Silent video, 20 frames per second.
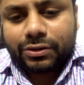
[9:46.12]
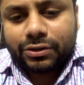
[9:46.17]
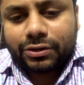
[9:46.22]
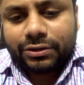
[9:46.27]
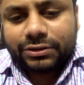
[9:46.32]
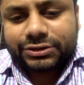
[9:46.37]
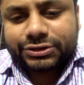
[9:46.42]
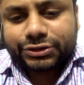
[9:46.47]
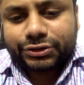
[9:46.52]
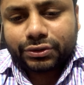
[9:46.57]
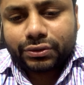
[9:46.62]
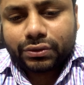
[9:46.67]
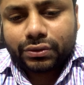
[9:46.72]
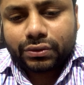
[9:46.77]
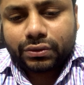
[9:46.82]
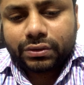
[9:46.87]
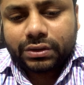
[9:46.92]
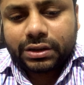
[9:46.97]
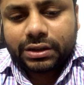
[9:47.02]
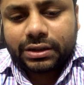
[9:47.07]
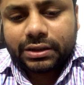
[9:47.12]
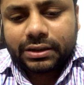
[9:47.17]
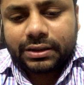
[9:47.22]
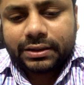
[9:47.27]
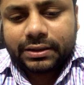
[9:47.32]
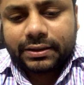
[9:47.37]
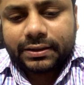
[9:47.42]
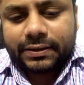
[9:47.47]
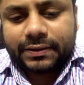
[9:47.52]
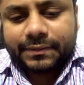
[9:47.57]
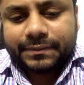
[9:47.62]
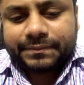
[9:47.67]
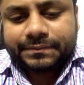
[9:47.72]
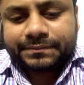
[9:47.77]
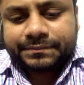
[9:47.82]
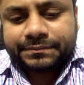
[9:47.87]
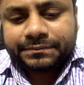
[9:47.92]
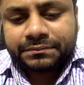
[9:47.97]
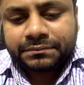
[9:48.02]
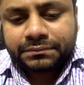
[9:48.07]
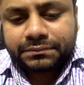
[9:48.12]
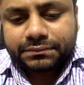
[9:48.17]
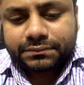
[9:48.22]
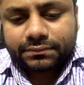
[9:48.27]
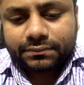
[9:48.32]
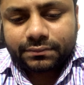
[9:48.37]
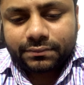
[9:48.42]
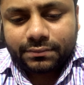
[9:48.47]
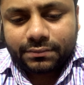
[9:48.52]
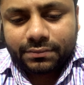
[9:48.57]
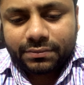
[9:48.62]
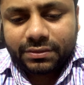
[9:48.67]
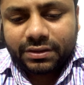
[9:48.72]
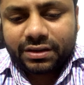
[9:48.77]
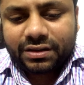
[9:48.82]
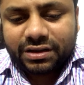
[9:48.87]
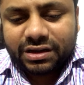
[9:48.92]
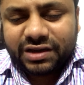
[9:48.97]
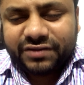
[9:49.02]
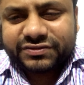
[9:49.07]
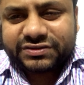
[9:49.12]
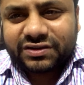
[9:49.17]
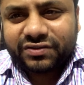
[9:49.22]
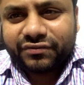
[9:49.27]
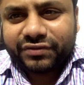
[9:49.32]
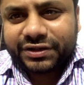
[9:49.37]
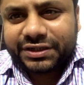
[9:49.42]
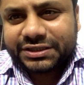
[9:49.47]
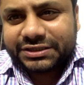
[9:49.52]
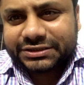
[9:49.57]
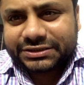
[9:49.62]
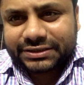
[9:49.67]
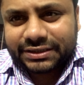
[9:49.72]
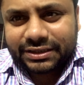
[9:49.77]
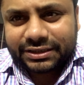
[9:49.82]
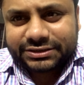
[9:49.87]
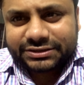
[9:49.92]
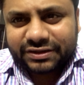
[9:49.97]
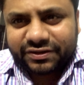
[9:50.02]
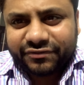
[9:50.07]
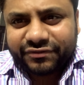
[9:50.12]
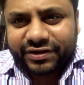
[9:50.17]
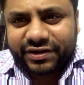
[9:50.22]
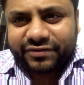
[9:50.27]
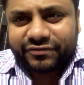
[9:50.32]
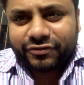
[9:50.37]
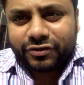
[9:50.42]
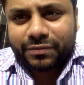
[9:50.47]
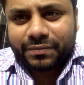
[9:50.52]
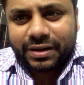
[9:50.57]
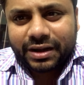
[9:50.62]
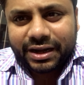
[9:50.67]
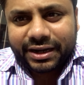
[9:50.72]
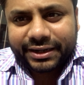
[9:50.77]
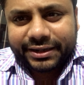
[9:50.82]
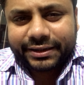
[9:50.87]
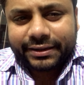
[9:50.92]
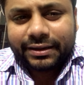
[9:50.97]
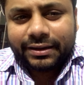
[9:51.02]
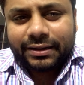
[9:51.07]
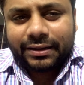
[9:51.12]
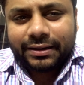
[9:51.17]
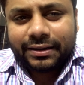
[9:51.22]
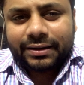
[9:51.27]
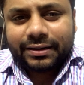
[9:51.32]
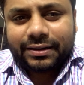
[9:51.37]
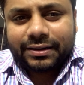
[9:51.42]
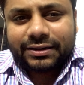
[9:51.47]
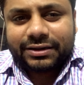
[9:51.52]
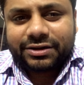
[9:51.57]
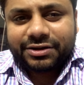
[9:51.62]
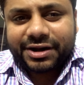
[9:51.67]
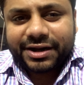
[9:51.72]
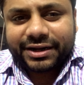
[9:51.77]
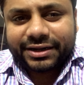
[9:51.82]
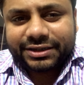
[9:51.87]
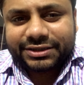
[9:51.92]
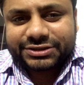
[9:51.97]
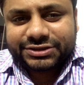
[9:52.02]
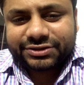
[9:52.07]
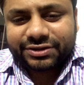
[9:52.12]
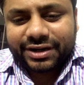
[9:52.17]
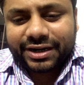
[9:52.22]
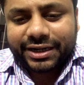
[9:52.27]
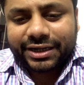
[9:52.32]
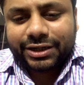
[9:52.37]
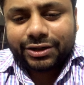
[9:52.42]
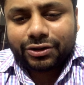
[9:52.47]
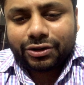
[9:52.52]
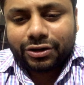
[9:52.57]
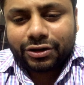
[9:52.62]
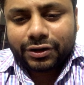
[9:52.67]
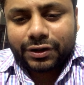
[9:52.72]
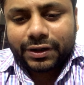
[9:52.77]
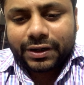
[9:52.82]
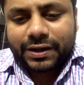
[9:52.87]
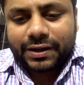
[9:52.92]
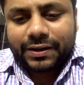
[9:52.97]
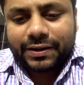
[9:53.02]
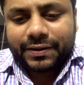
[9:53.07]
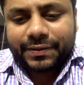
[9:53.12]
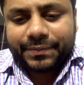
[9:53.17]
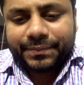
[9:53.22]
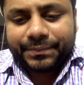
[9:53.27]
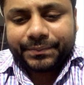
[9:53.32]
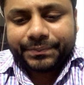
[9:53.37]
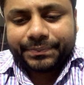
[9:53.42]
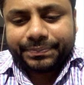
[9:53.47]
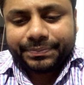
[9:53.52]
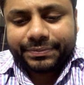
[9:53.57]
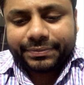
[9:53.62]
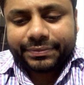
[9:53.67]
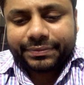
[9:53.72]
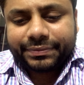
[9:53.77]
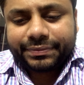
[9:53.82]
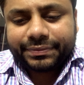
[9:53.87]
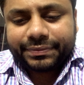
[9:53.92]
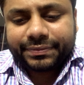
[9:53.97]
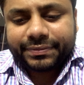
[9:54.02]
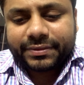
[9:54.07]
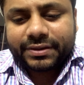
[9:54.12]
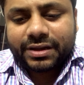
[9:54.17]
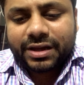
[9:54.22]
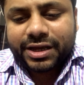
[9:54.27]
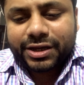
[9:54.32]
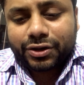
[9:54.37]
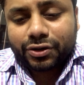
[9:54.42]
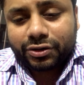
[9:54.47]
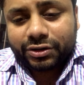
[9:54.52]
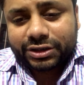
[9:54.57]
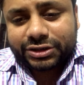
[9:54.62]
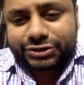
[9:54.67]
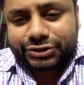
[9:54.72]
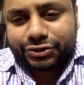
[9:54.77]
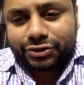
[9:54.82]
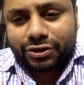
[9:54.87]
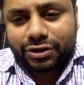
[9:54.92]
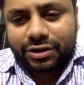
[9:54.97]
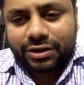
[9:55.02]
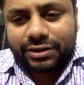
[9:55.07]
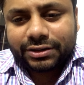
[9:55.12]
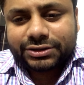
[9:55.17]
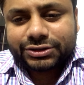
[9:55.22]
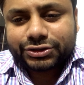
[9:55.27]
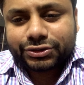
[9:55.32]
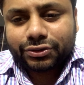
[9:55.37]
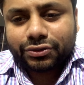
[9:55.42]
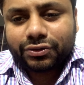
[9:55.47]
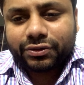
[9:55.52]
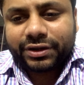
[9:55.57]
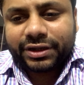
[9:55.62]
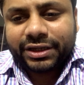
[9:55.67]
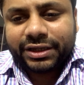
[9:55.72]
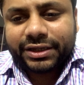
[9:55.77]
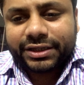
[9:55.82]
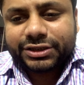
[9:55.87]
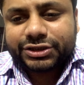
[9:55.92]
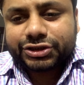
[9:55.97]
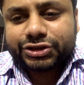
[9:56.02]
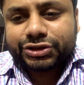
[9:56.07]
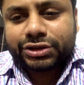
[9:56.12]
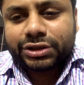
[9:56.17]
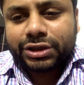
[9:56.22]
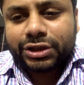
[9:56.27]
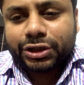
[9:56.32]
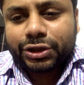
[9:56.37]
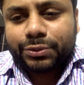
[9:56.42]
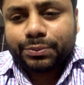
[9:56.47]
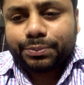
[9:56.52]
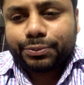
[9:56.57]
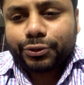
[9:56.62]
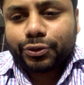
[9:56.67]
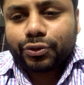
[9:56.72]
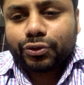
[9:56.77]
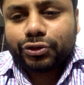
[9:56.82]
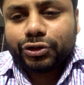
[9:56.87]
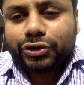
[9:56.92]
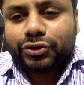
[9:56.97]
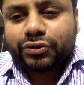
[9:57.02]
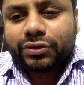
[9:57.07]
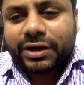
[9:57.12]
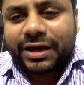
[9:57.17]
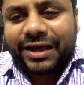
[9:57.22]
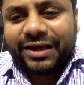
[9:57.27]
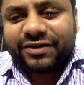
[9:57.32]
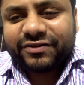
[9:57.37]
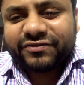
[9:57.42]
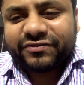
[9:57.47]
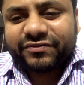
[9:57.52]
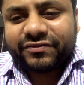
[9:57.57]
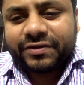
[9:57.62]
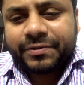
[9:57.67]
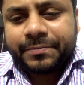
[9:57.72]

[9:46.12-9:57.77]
also if someone is suffering from high triglyceride or high cholesterol, so he is prone to have